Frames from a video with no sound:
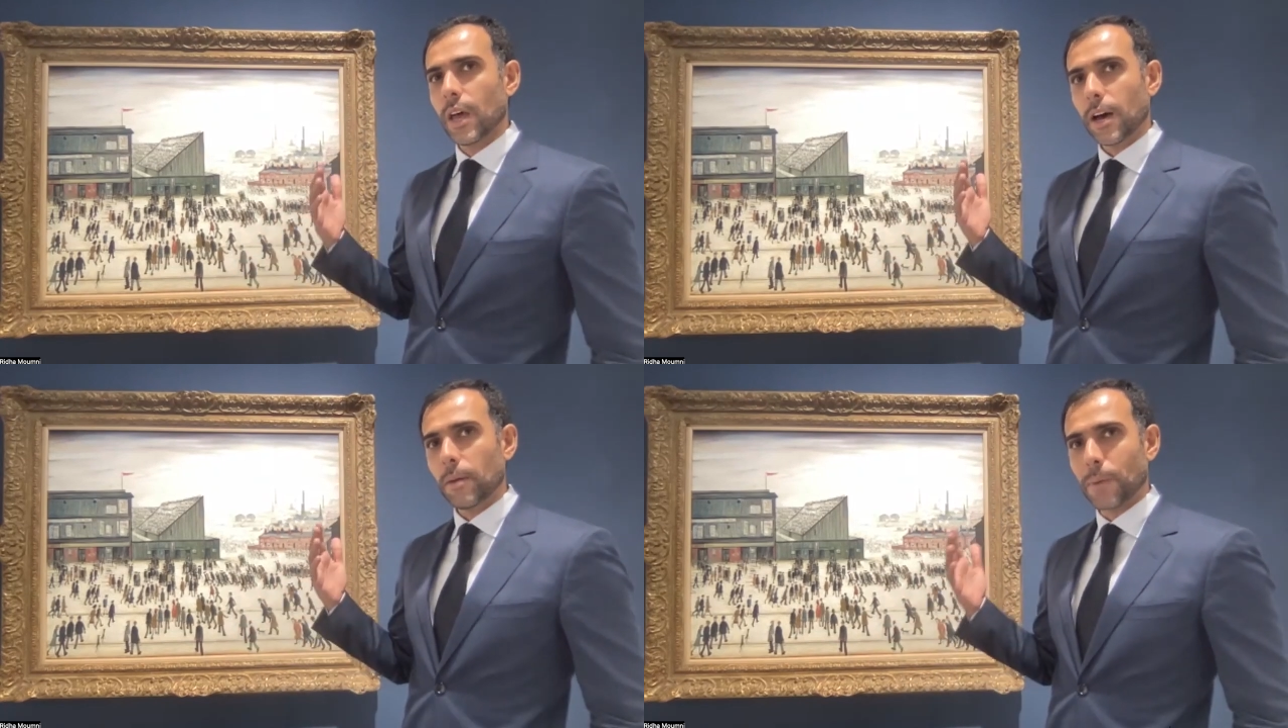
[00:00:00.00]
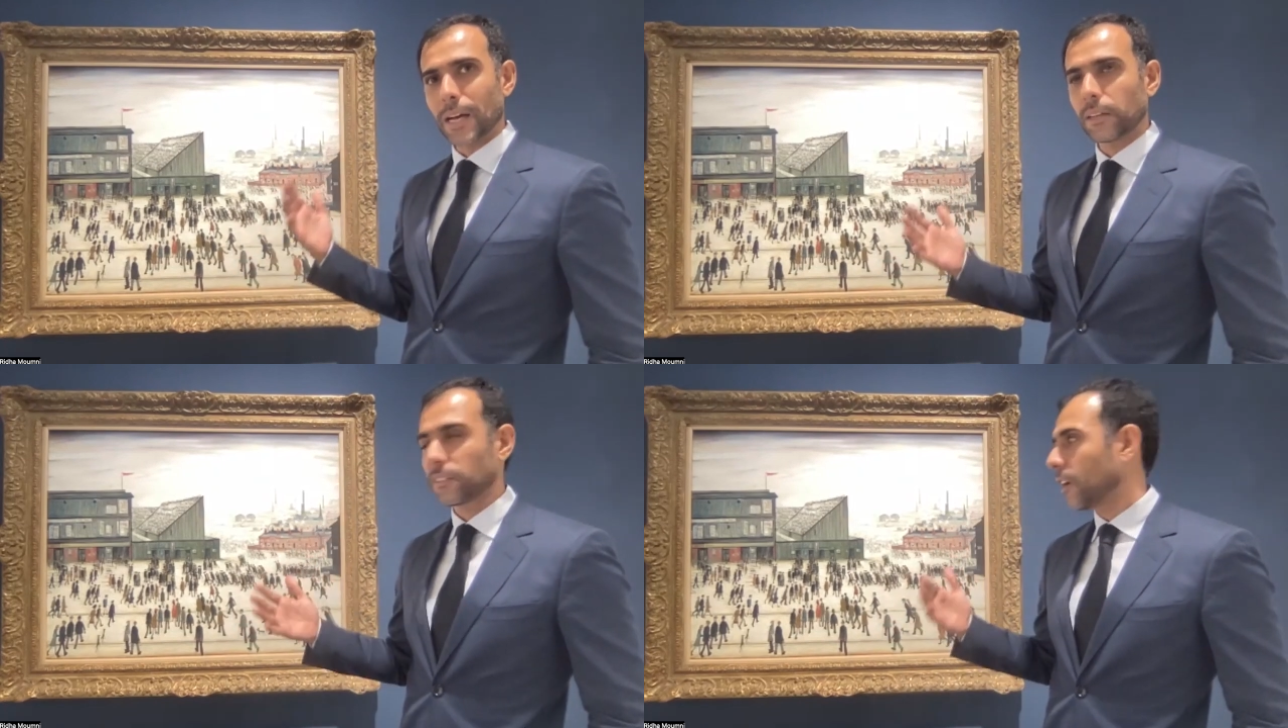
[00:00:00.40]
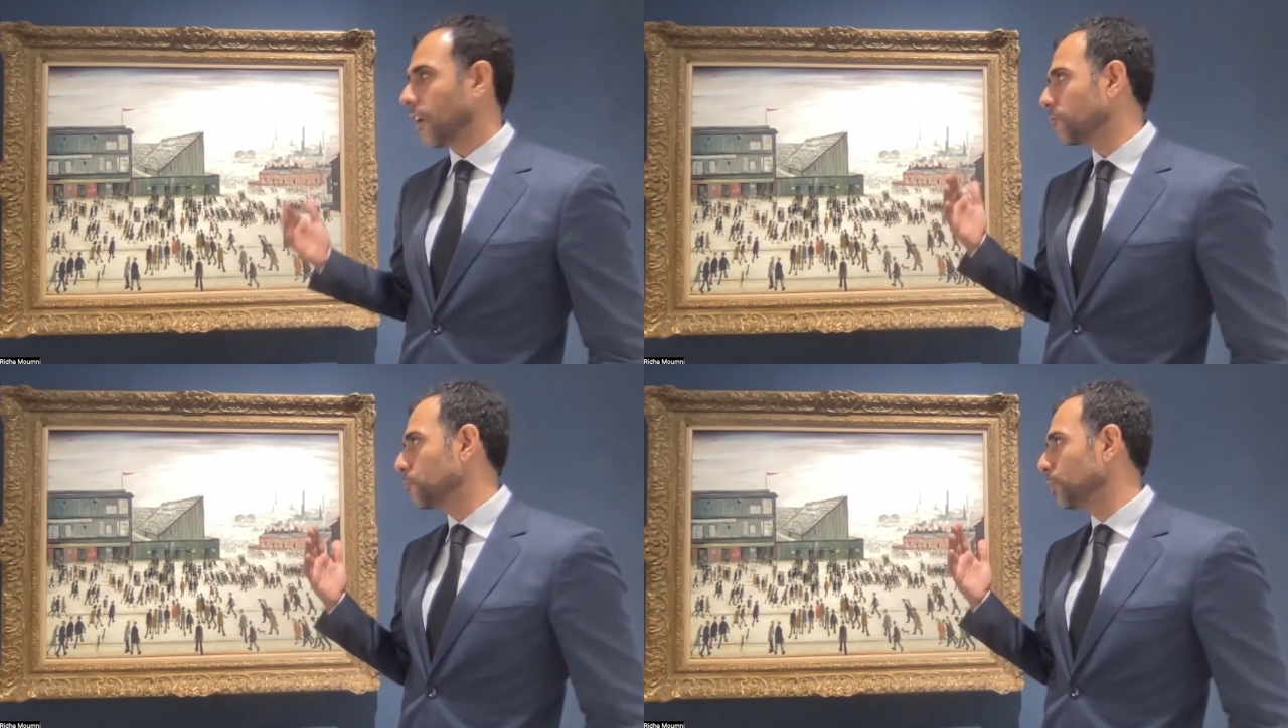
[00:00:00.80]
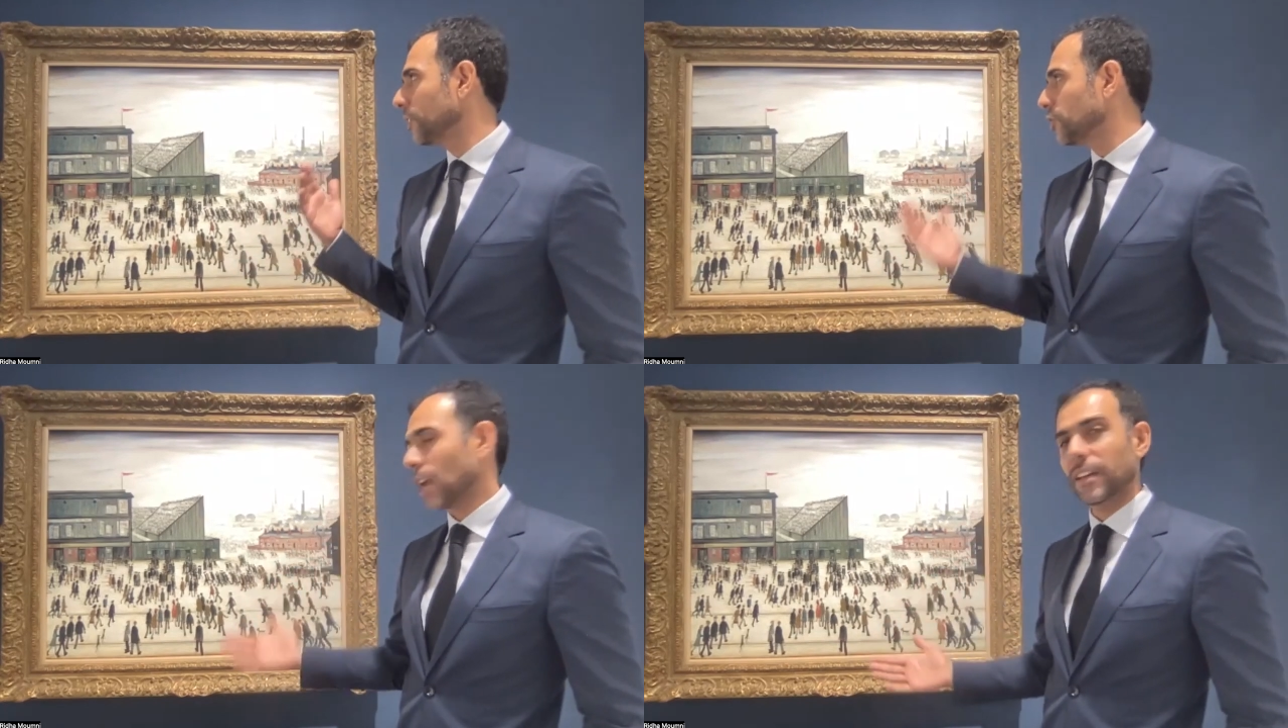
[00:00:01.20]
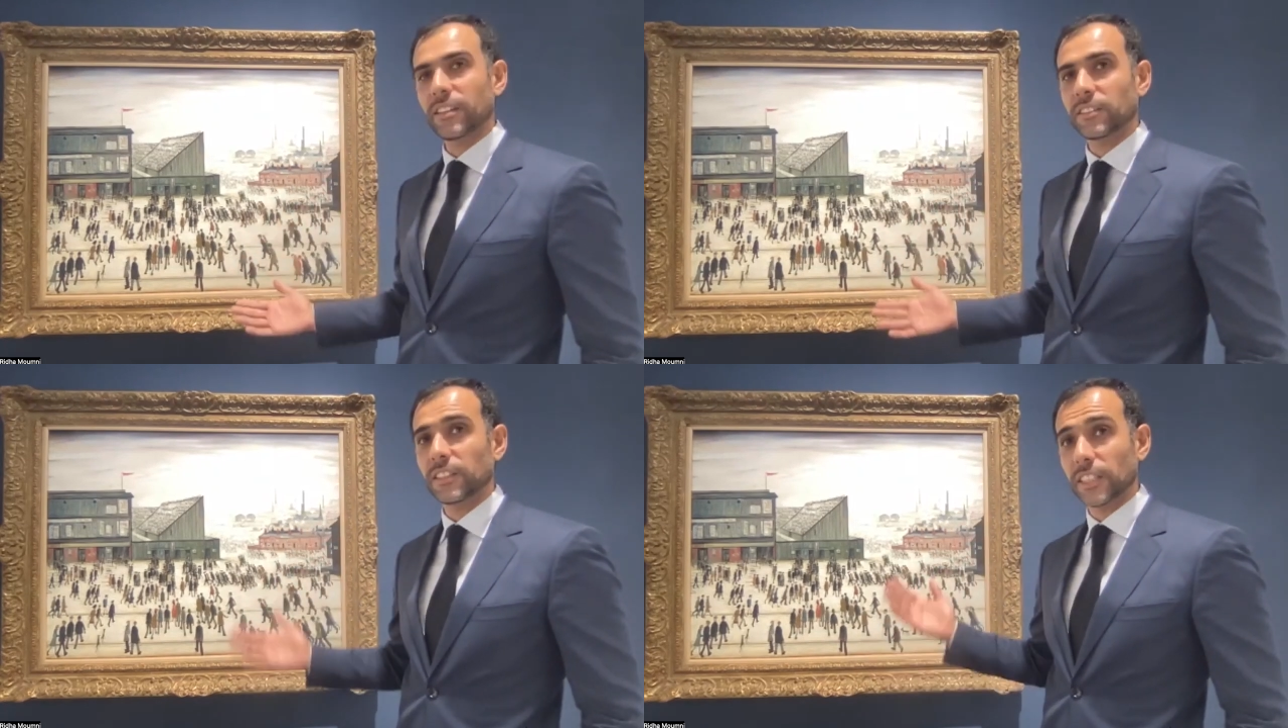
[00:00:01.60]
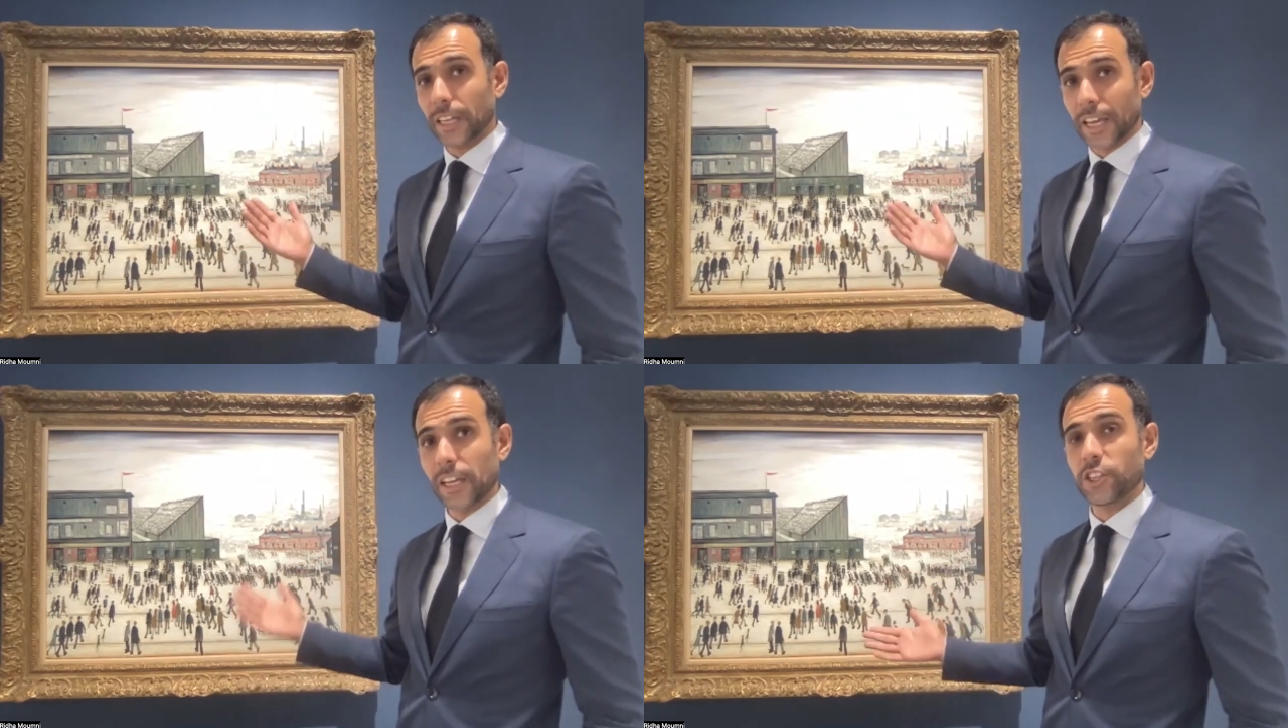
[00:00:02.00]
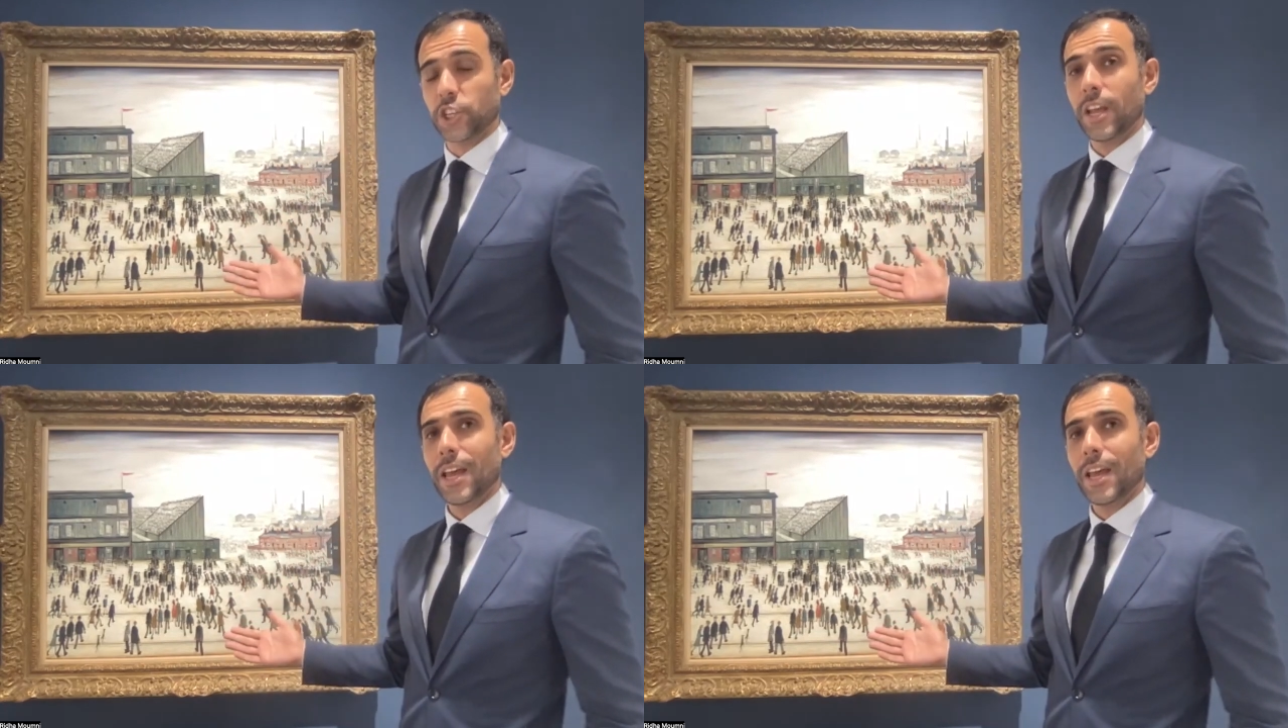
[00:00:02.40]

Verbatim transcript: a part of British identity, English